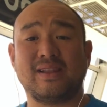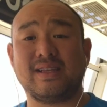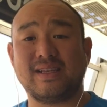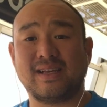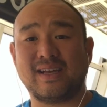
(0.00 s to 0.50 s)

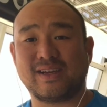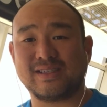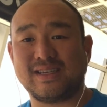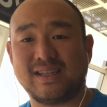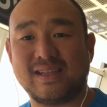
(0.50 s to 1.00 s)
You can
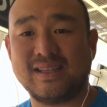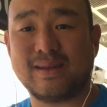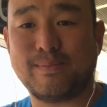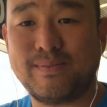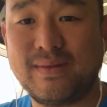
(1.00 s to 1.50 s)
see
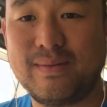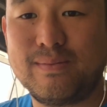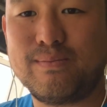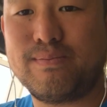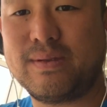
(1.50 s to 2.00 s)
the
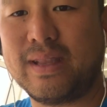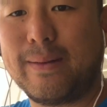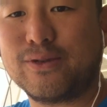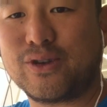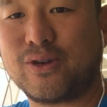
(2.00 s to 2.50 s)

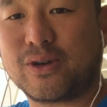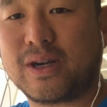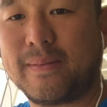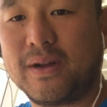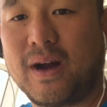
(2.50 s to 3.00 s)
labels are
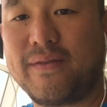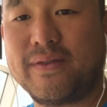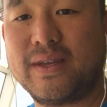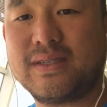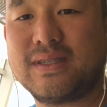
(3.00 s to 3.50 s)
coming off
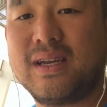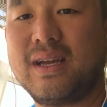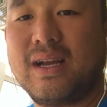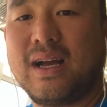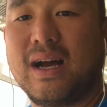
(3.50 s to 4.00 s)
of this.
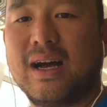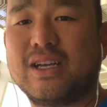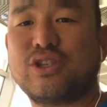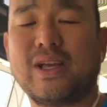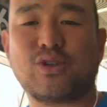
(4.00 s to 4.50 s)

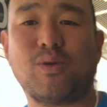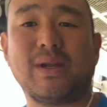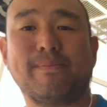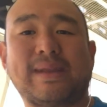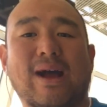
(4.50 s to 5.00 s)
So that's
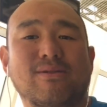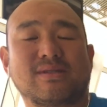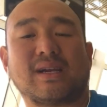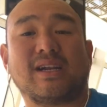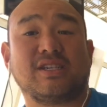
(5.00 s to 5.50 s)
only
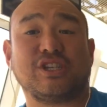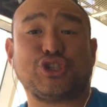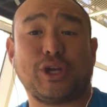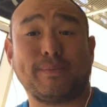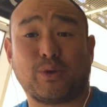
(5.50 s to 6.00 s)
downside to these
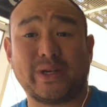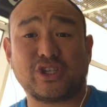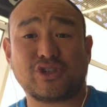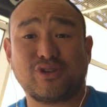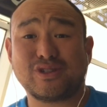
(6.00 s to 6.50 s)
cheap
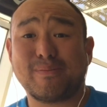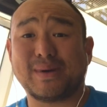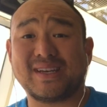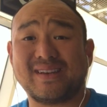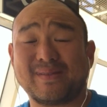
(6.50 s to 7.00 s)
Kucha shirts,
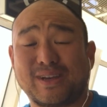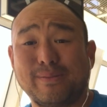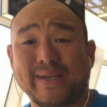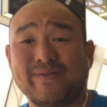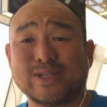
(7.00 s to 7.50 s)
but can you
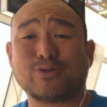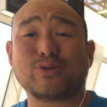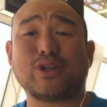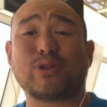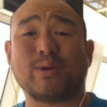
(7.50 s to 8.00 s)
believe this was
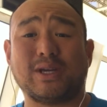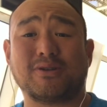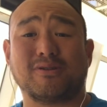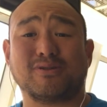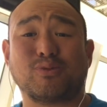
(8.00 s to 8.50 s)
only
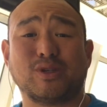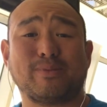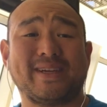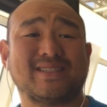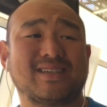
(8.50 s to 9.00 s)
€3, which
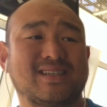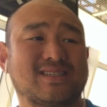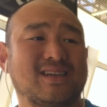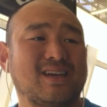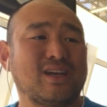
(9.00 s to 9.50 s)
means
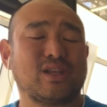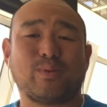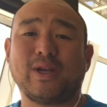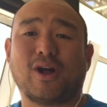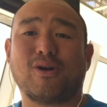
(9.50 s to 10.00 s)
it's
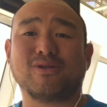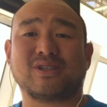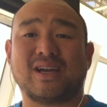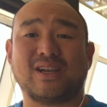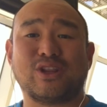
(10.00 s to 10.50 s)

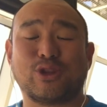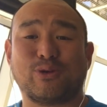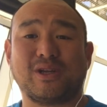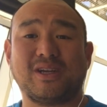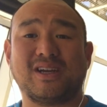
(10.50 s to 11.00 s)

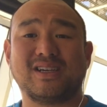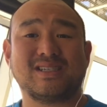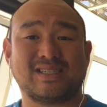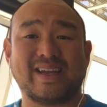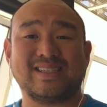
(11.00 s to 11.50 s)

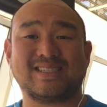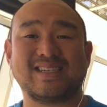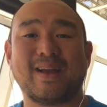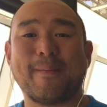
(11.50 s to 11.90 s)
$3.30